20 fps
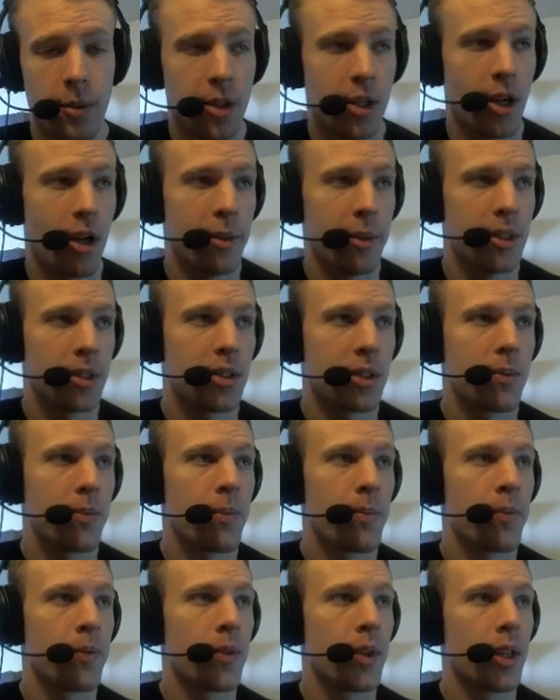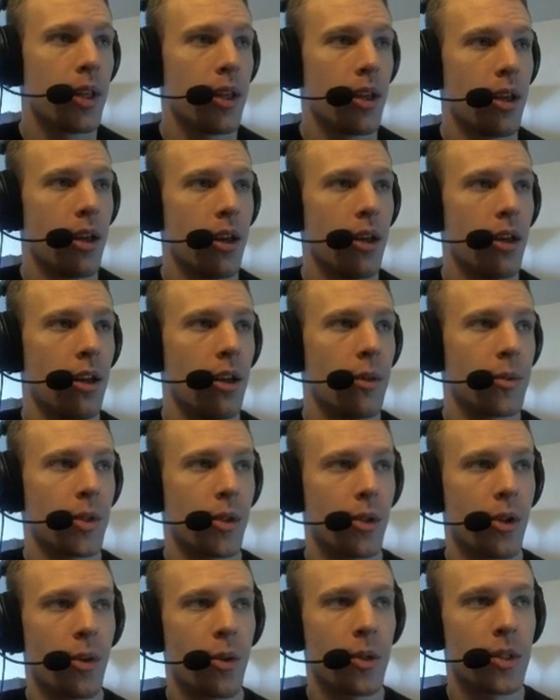Shamans. So
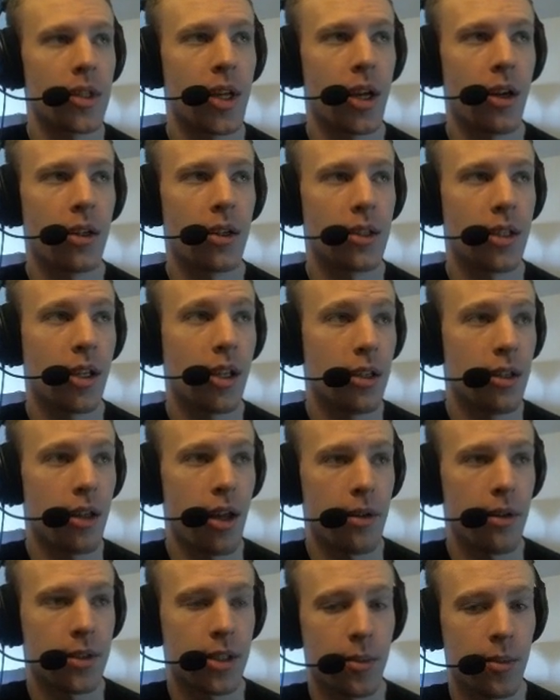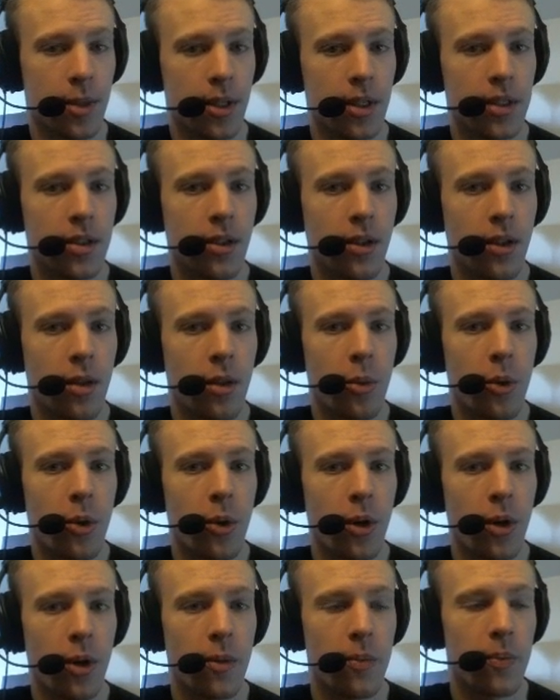you're almost guaranteed to have something still on the
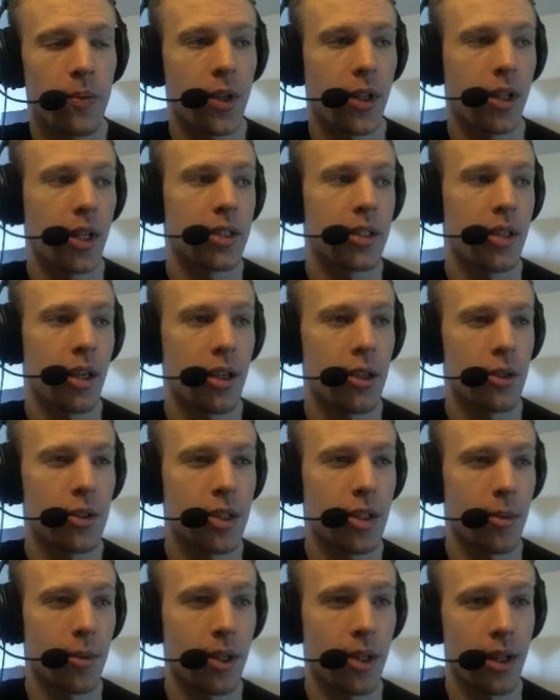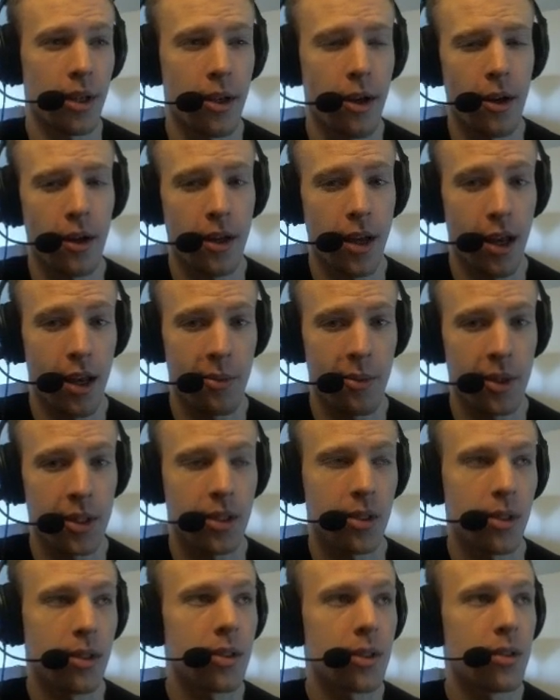board, unless they use something like Arcane
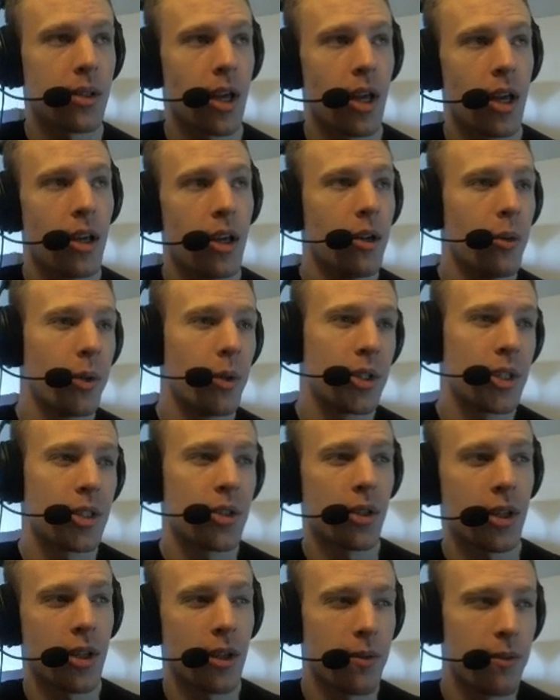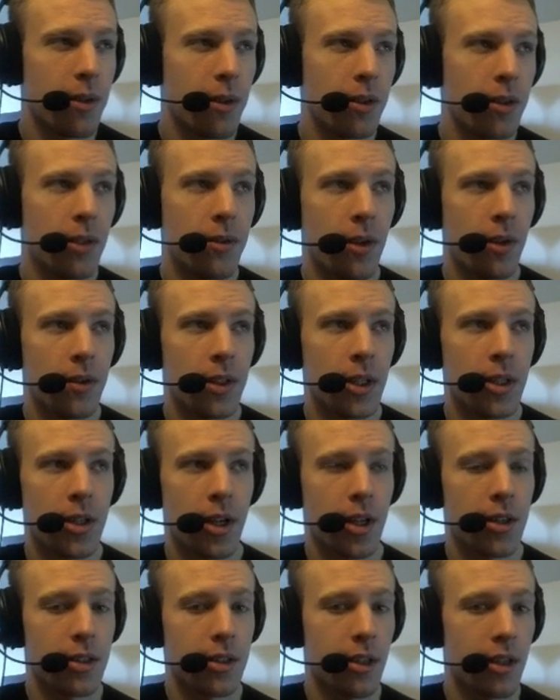Missiles, which is only a 50-50
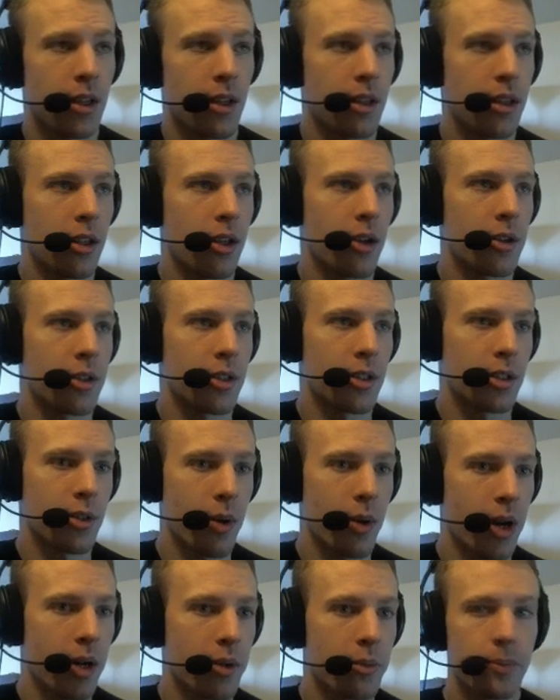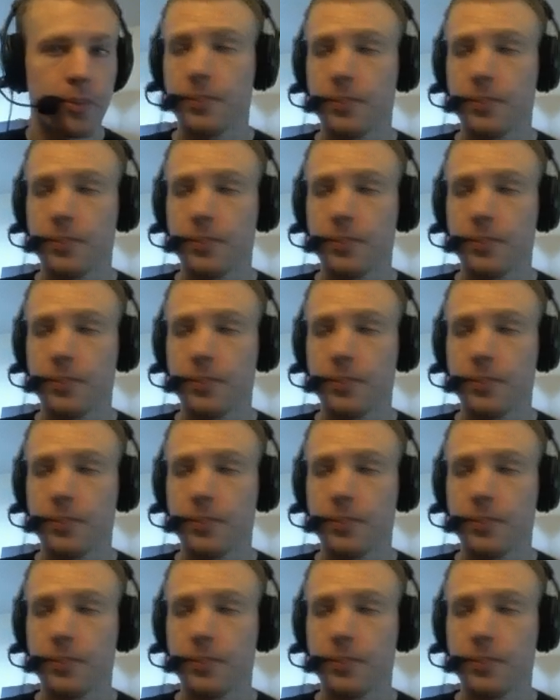chance to hit the Argent Squire.